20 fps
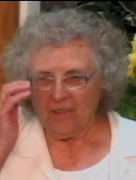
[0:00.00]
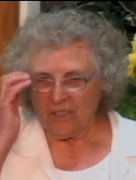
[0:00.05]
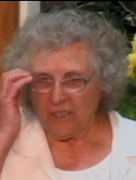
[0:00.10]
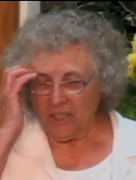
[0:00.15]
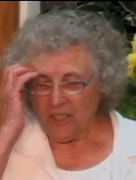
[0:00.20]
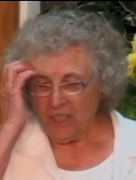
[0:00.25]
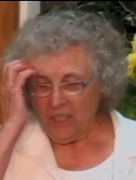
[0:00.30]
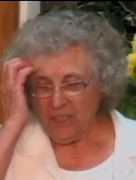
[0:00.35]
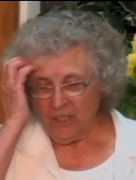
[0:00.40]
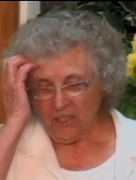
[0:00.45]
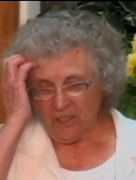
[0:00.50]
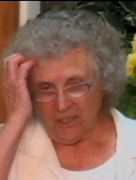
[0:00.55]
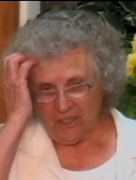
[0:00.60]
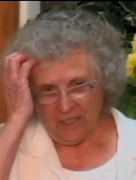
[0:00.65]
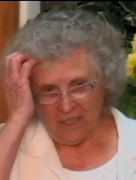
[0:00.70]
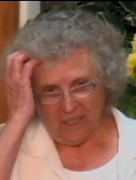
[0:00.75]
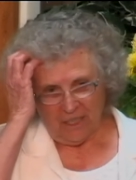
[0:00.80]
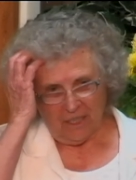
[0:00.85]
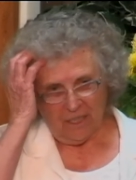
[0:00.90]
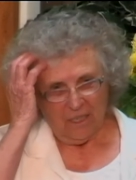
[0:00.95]
teacher
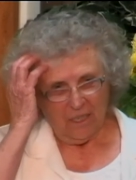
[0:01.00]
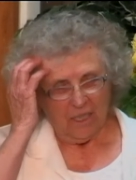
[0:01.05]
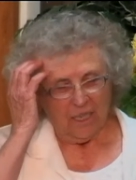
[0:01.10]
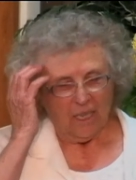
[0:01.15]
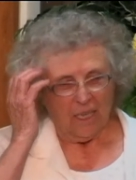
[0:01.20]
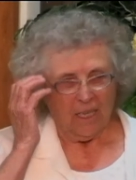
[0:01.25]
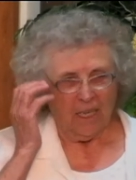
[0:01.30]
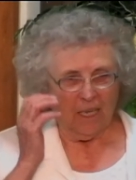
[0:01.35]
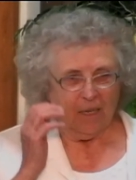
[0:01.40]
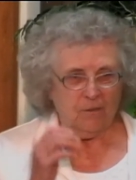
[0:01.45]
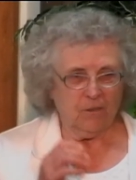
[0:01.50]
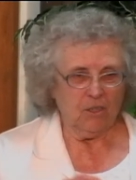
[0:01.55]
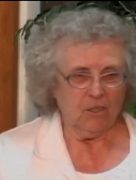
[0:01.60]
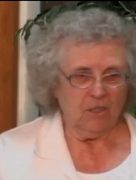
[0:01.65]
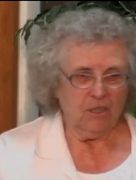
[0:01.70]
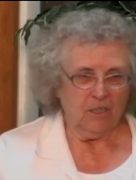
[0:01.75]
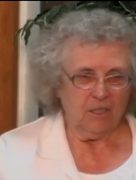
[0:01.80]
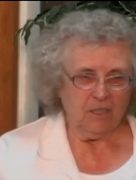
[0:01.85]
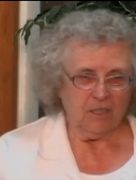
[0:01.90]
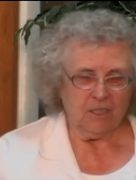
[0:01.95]
said, have you
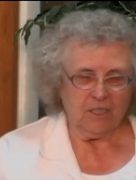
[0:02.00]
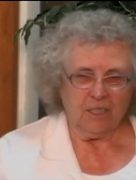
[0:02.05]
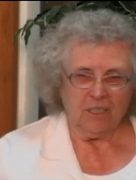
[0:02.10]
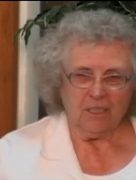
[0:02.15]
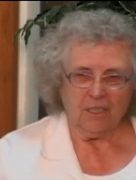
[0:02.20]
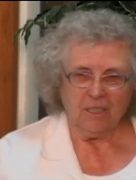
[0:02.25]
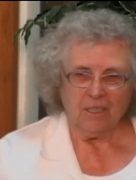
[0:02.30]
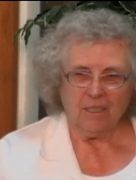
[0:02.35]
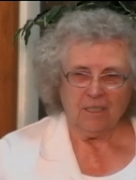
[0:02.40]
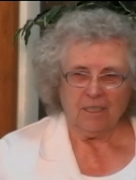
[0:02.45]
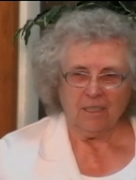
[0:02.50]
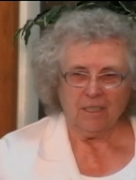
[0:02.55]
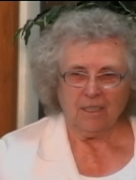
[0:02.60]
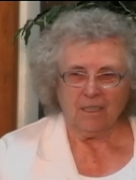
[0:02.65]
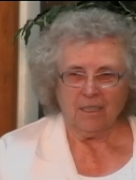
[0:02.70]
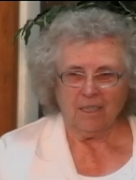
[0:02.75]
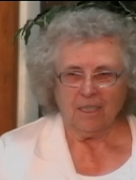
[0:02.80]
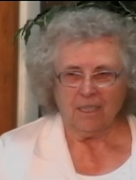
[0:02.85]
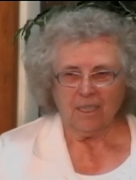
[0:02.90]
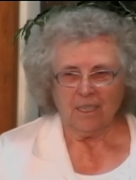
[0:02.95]
looked
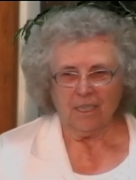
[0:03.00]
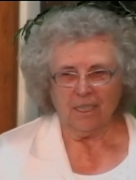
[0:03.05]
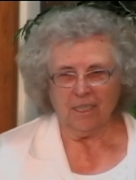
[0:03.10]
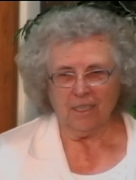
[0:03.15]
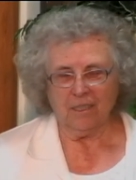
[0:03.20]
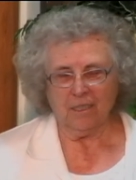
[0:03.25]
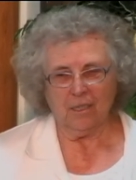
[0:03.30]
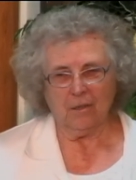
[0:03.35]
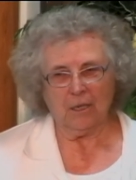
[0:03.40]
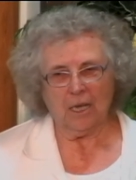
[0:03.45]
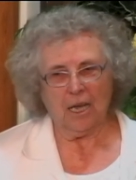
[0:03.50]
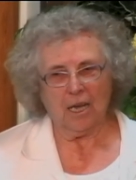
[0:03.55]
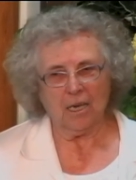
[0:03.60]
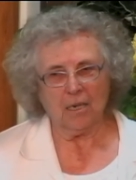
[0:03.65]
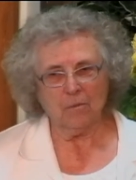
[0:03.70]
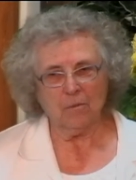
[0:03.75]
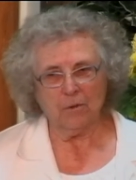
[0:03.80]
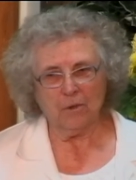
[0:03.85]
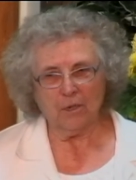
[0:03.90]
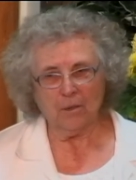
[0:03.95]
in the
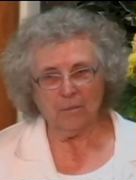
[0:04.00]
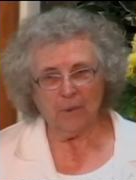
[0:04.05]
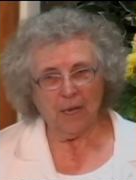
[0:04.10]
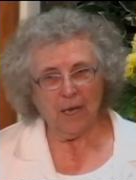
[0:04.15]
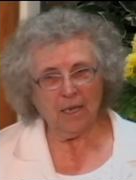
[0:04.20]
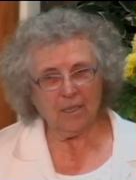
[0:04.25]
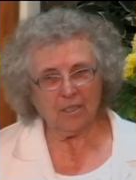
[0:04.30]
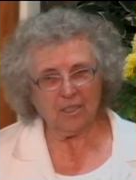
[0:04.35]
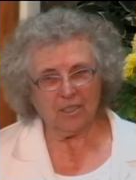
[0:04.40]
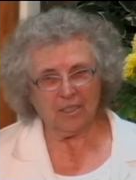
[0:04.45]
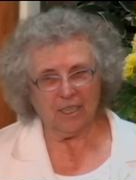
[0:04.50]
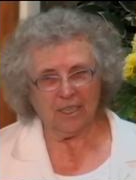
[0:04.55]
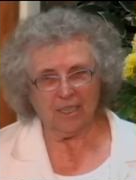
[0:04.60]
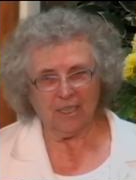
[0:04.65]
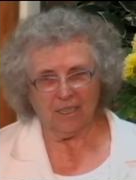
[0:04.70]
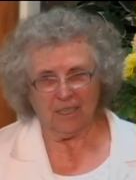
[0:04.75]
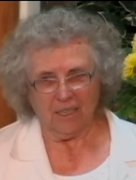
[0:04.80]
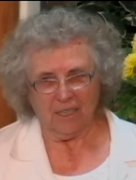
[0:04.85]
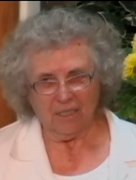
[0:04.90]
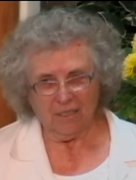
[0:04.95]
cardboard box
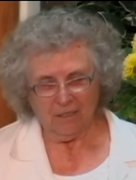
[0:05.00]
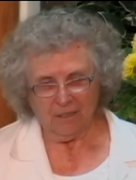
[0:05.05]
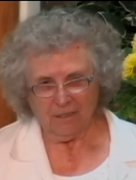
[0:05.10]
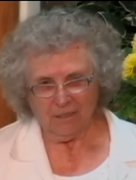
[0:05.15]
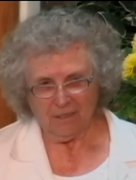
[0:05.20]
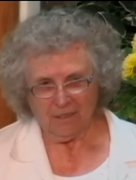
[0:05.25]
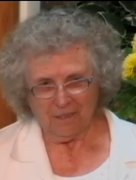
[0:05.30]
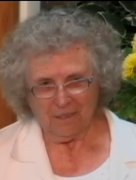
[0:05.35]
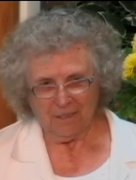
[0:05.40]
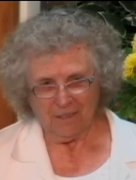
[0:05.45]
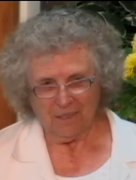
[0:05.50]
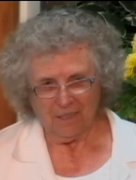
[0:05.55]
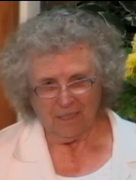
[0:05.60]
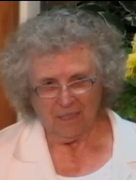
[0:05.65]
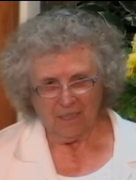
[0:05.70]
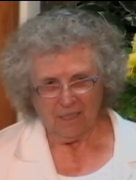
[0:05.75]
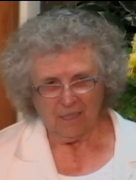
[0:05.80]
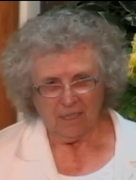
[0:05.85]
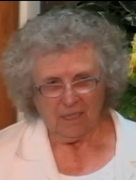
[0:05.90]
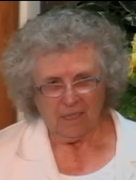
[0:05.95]
lately?
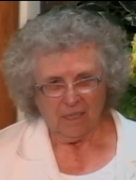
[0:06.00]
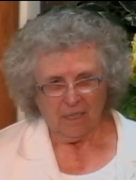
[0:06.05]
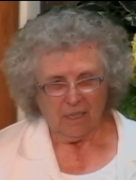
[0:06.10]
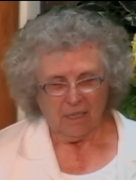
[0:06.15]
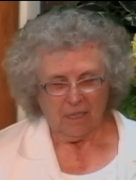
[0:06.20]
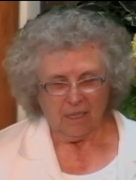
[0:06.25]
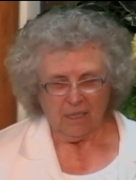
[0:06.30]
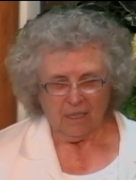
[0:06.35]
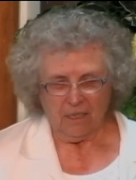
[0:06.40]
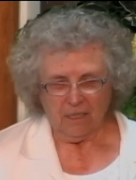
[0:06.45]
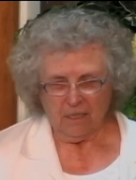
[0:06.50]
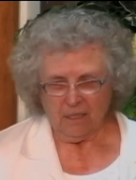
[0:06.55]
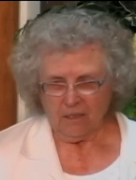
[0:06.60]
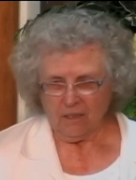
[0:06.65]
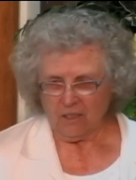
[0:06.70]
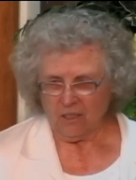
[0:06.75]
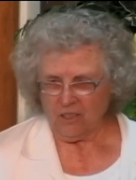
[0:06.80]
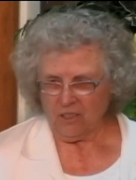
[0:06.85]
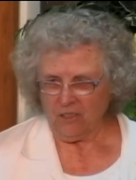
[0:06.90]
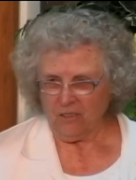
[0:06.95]
And the
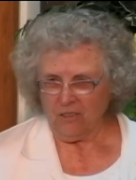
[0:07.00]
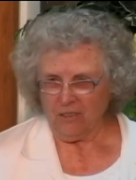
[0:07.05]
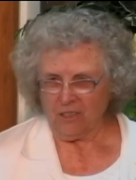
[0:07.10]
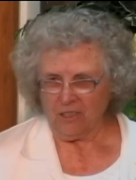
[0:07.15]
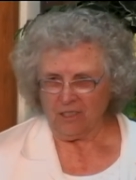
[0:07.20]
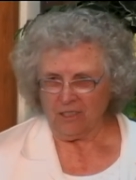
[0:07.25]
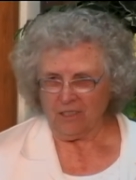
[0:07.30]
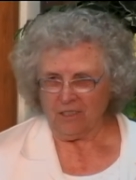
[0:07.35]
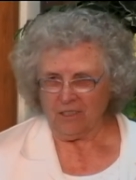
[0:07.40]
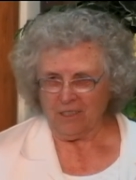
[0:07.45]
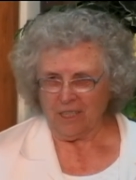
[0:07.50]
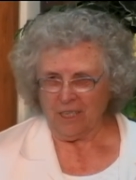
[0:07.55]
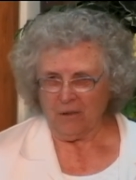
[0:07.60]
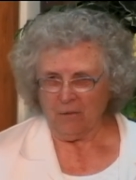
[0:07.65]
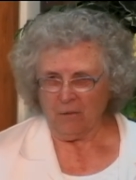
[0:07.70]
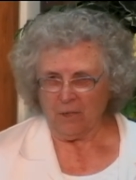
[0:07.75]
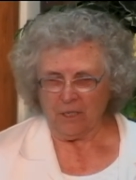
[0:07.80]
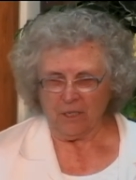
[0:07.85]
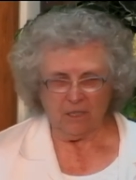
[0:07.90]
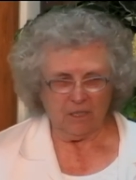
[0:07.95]
students looked at
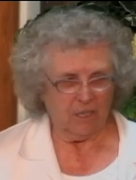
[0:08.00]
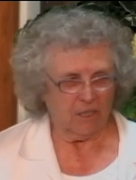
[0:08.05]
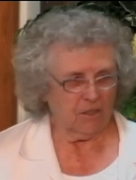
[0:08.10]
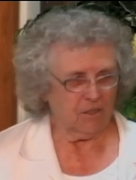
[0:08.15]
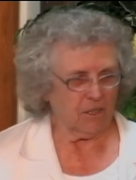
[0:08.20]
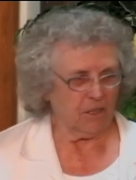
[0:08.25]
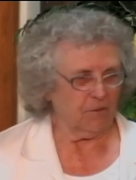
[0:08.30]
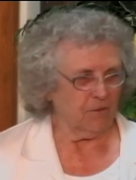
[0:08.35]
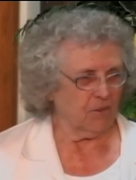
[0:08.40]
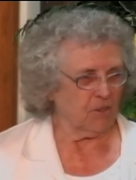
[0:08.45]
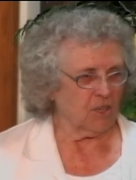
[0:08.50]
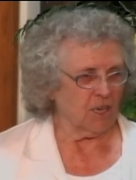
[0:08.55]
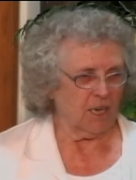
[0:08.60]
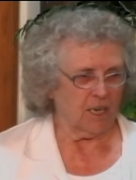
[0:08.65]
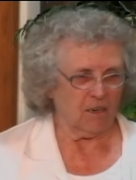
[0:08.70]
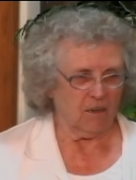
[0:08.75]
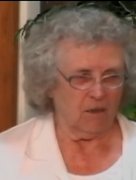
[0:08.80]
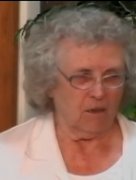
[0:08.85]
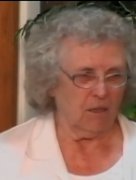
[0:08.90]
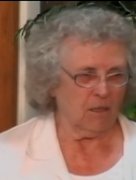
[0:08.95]
one another. They forgot
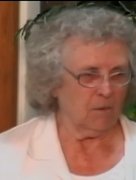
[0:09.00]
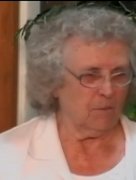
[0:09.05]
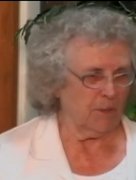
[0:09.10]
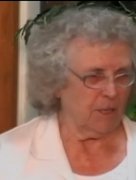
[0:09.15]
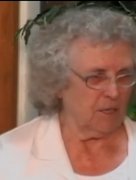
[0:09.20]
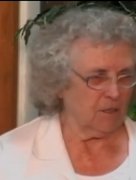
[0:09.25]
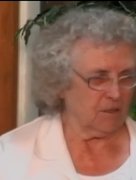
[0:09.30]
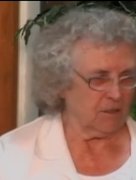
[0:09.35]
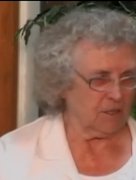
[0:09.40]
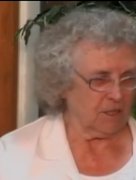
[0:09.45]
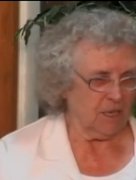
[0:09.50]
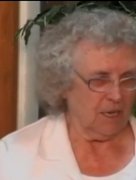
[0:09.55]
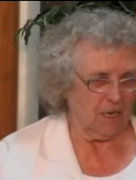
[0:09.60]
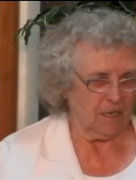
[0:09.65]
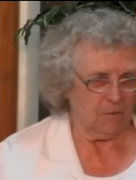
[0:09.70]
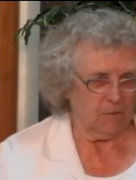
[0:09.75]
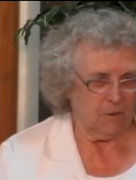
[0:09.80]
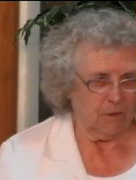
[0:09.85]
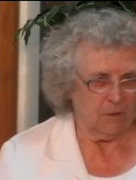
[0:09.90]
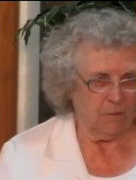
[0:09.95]
all about the
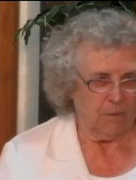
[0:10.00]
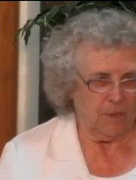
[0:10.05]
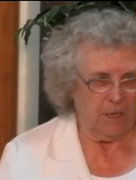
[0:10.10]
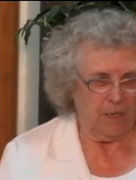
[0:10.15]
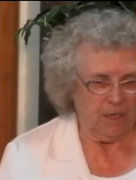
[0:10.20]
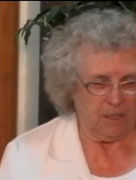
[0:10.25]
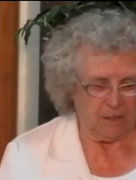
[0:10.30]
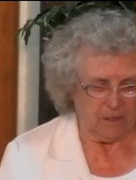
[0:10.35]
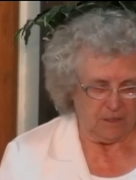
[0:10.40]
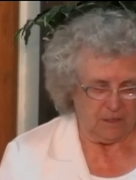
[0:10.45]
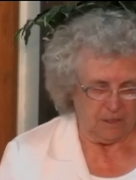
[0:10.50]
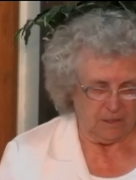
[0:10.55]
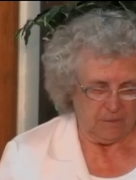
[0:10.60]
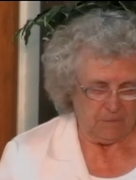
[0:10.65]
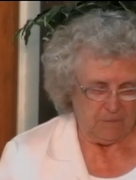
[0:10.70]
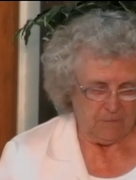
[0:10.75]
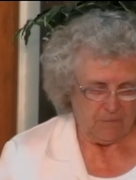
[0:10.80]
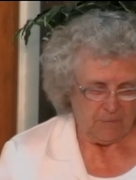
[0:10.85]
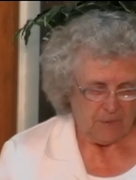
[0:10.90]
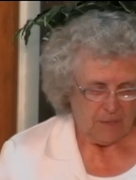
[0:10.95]
cardboard box.
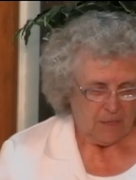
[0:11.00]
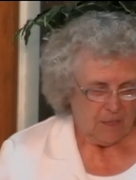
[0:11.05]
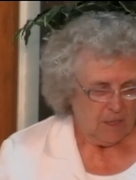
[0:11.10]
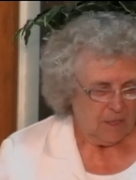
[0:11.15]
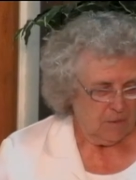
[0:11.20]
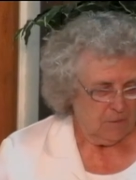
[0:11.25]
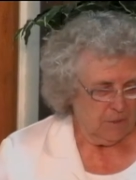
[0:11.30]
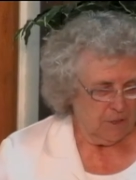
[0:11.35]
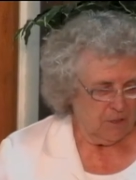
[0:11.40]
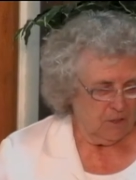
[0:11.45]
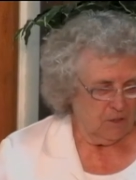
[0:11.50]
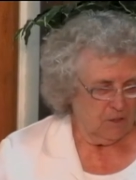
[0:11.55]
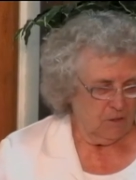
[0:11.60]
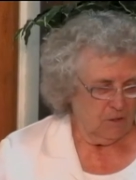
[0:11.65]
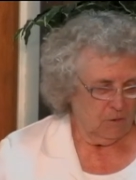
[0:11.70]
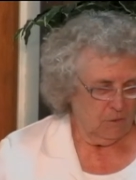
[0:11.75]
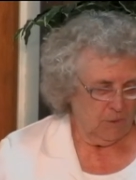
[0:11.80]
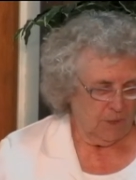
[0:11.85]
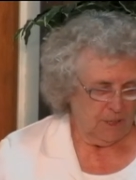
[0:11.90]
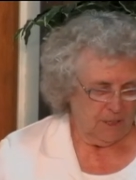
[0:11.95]
But you know
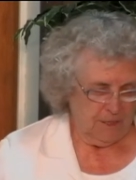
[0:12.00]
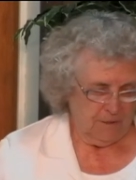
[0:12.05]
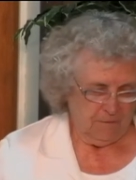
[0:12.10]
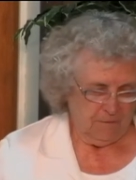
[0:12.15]
what?